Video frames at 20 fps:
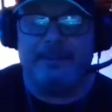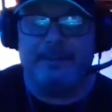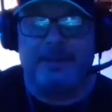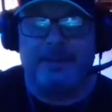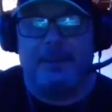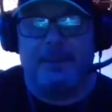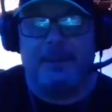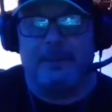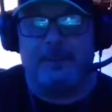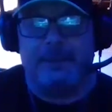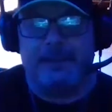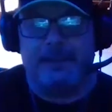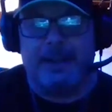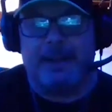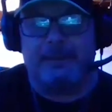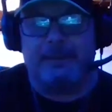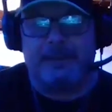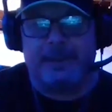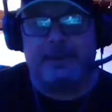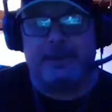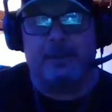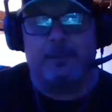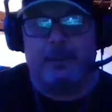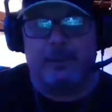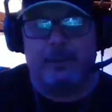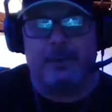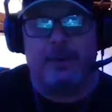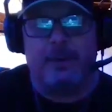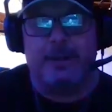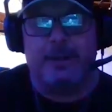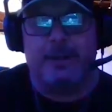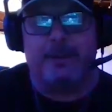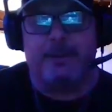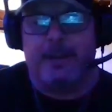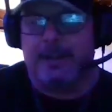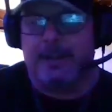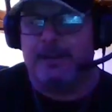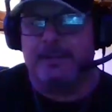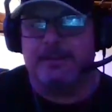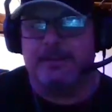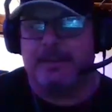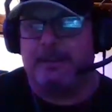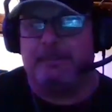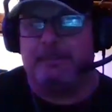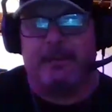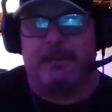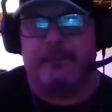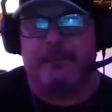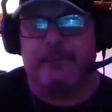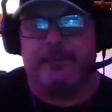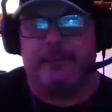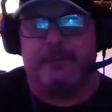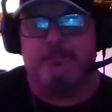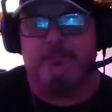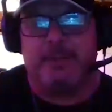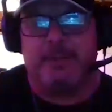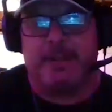you know, that I think are more haunted, and I could sleep there too.